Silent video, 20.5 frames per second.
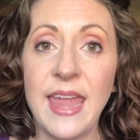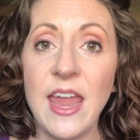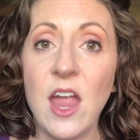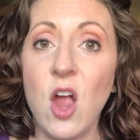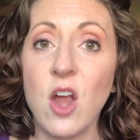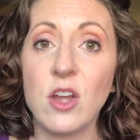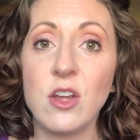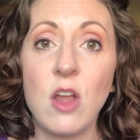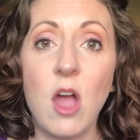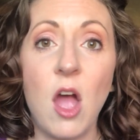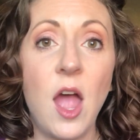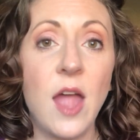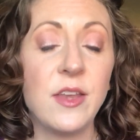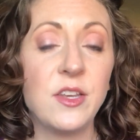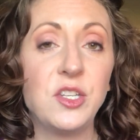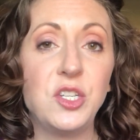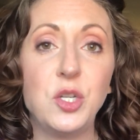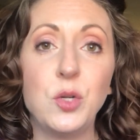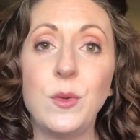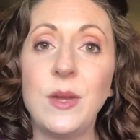They are
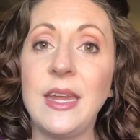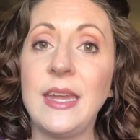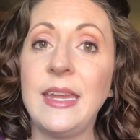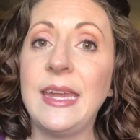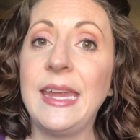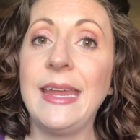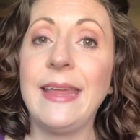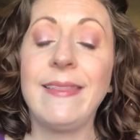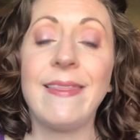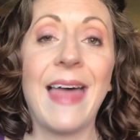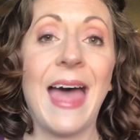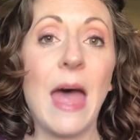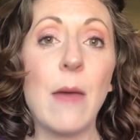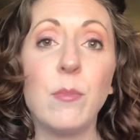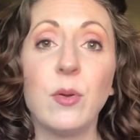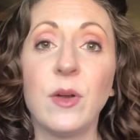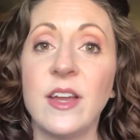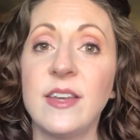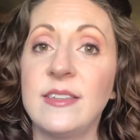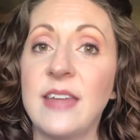not doing
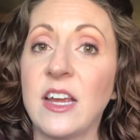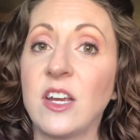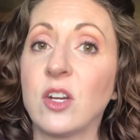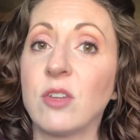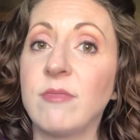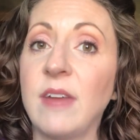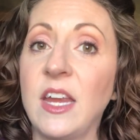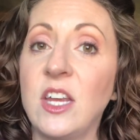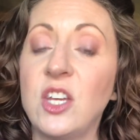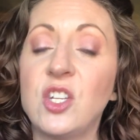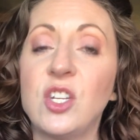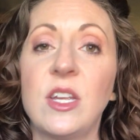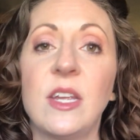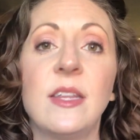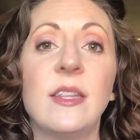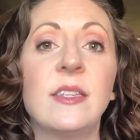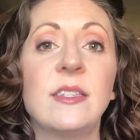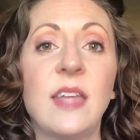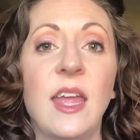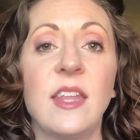elaborate
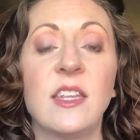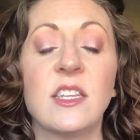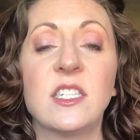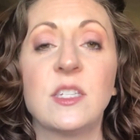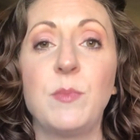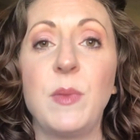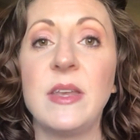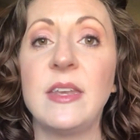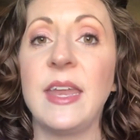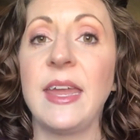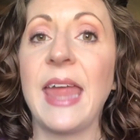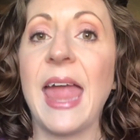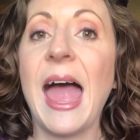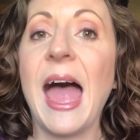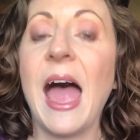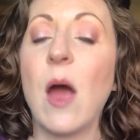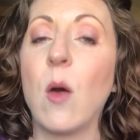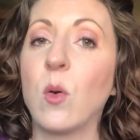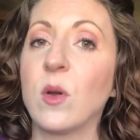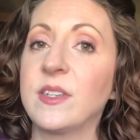decorations and spending
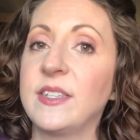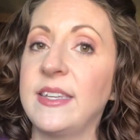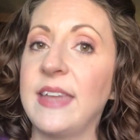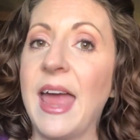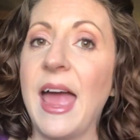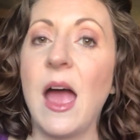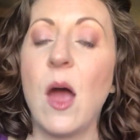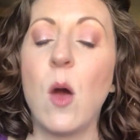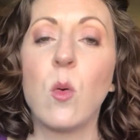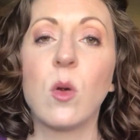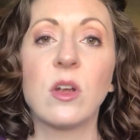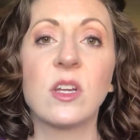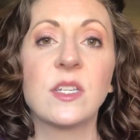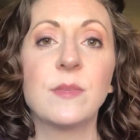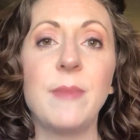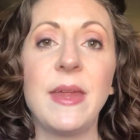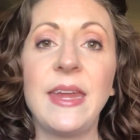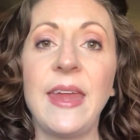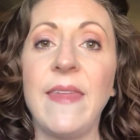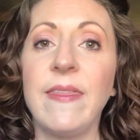hours and
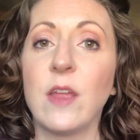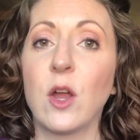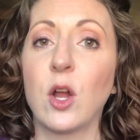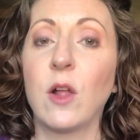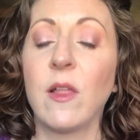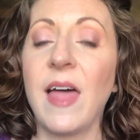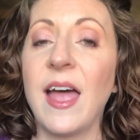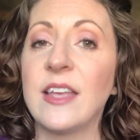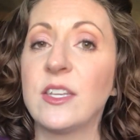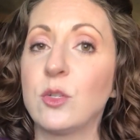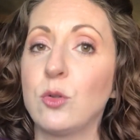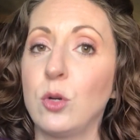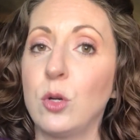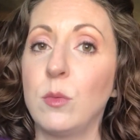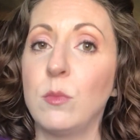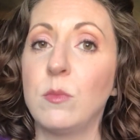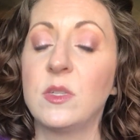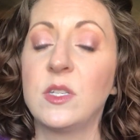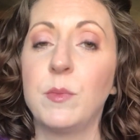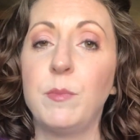hours making their
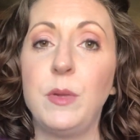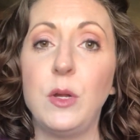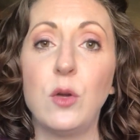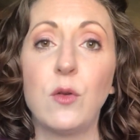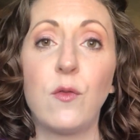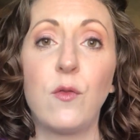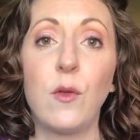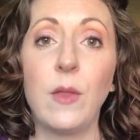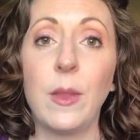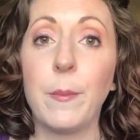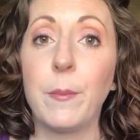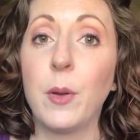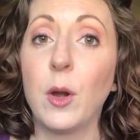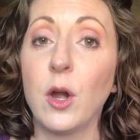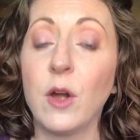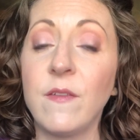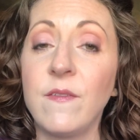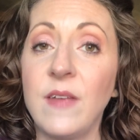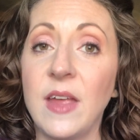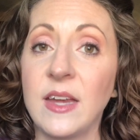classrooms beautiful and
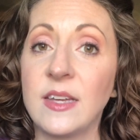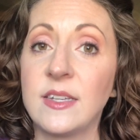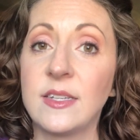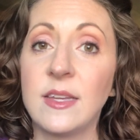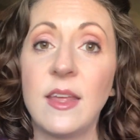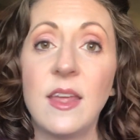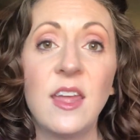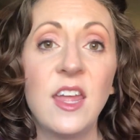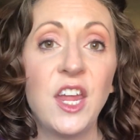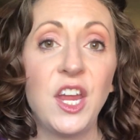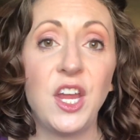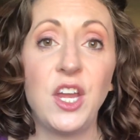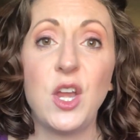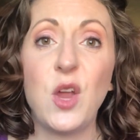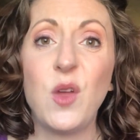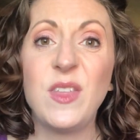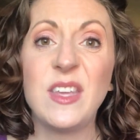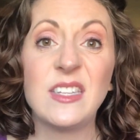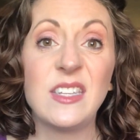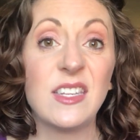perfect.
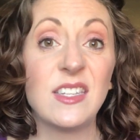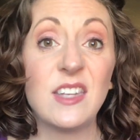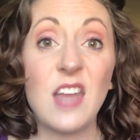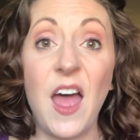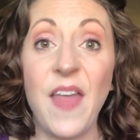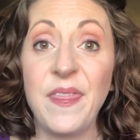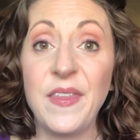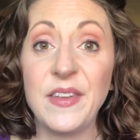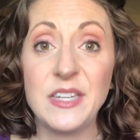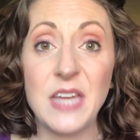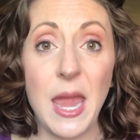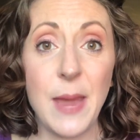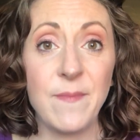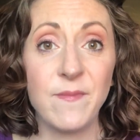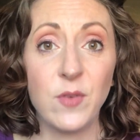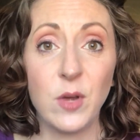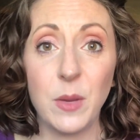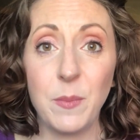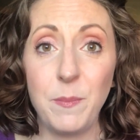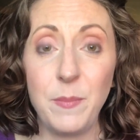This is not the
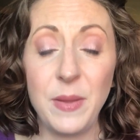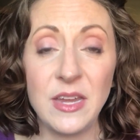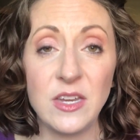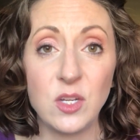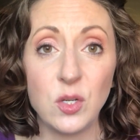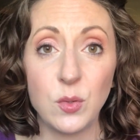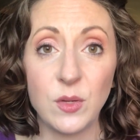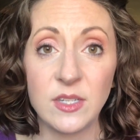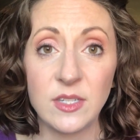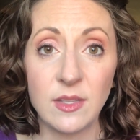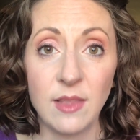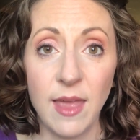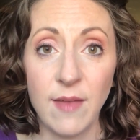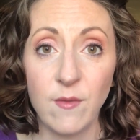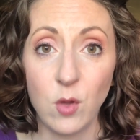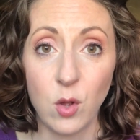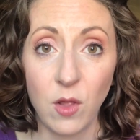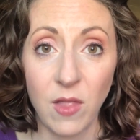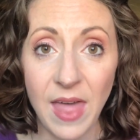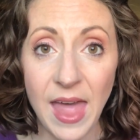time for a Pinterest
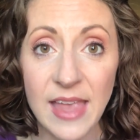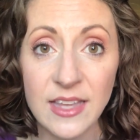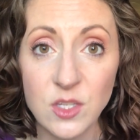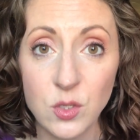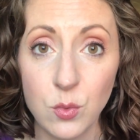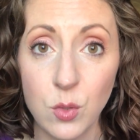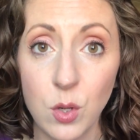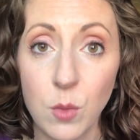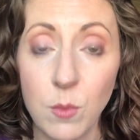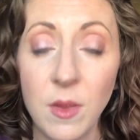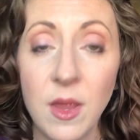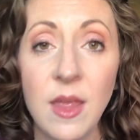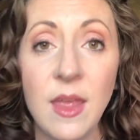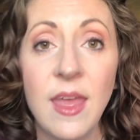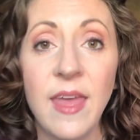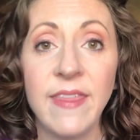level classroom.